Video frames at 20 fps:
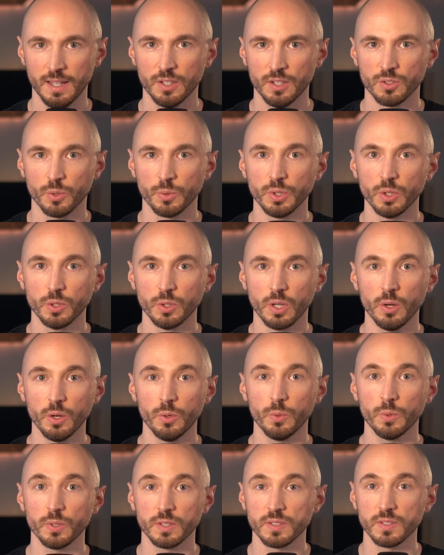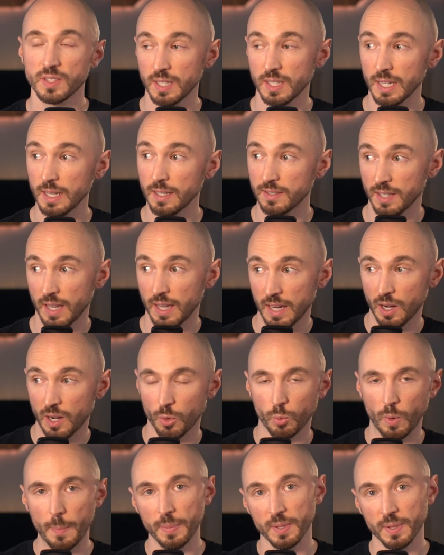So when you go see, say, a
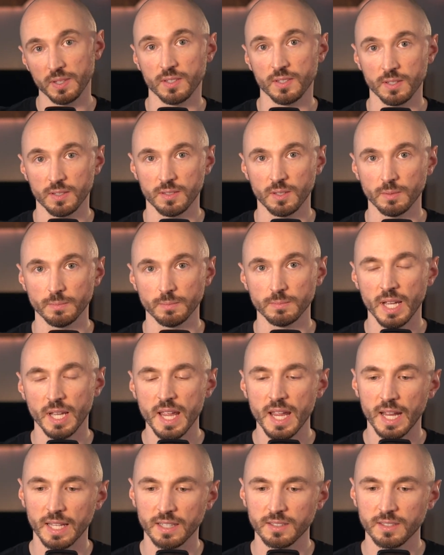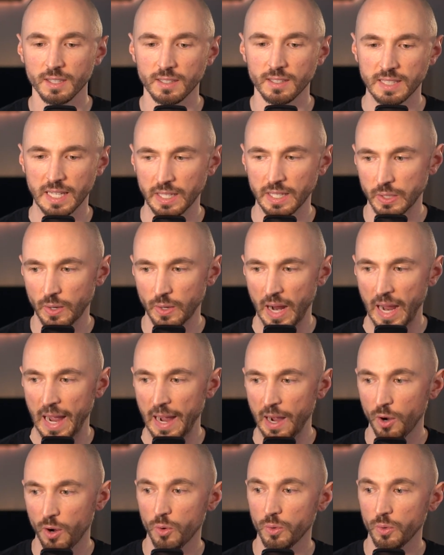weapon system, it's going to tell you
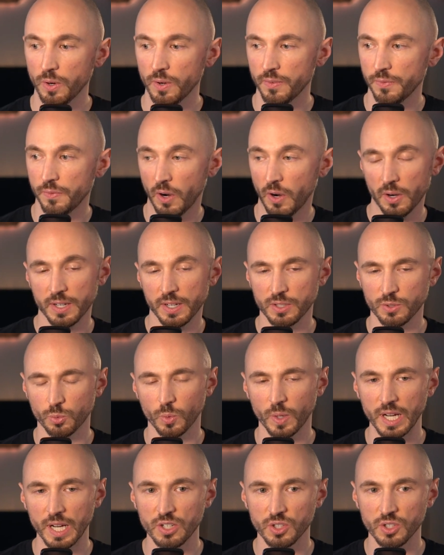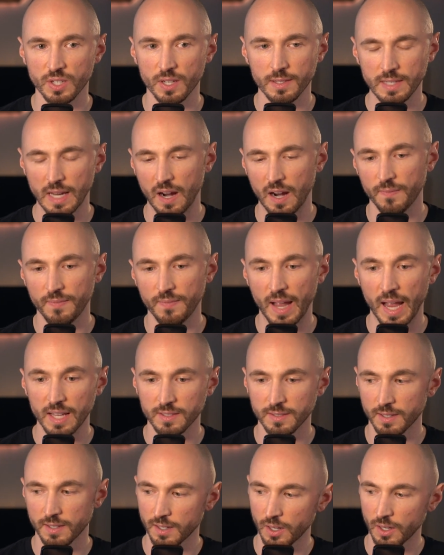how far its range is, how
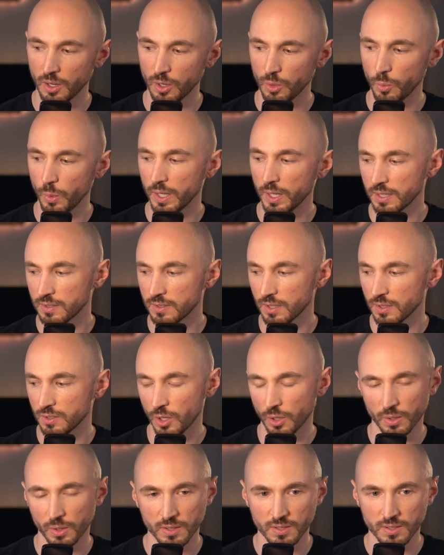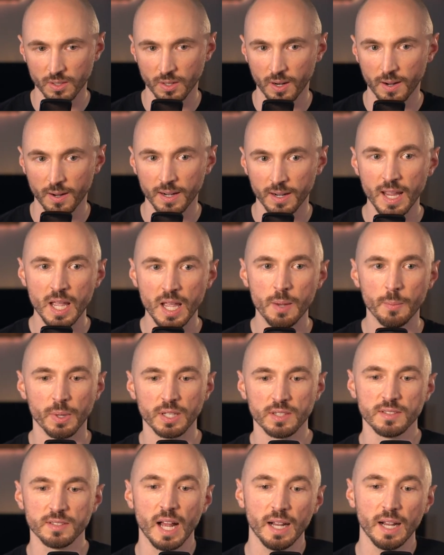fast it can go, what its deterrents are, but
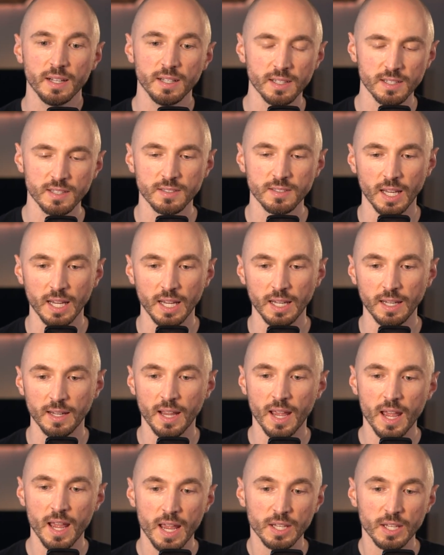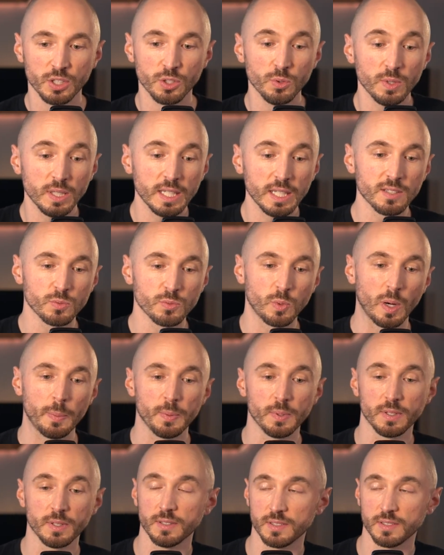it's not going to say you need this
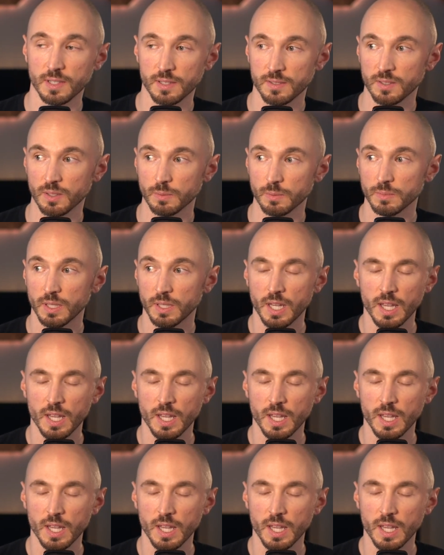weapon system